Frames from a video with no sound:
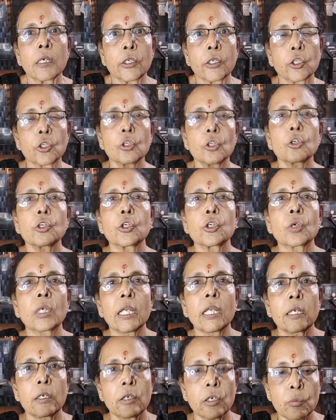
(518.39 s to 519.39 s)
you
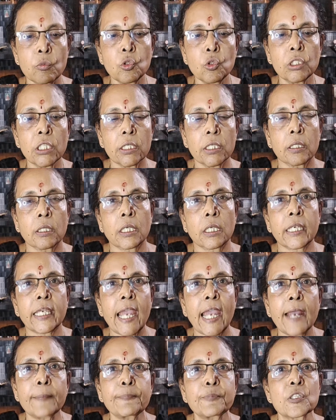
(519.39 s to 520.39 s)
can remove the
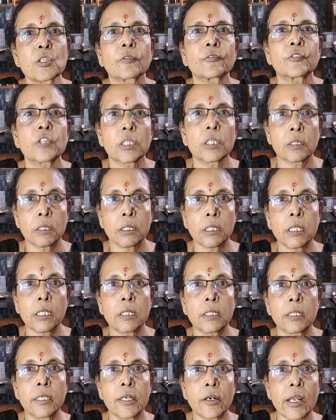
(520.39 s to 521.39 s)
caps of the
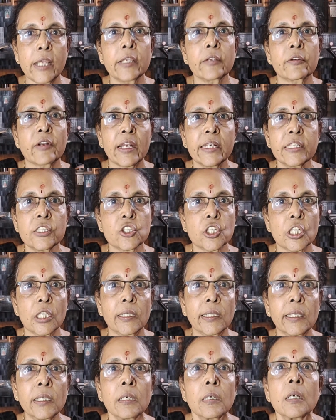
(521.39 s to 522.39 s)
dry red
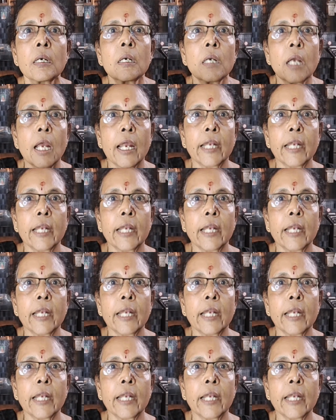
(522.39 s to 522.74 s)
chili,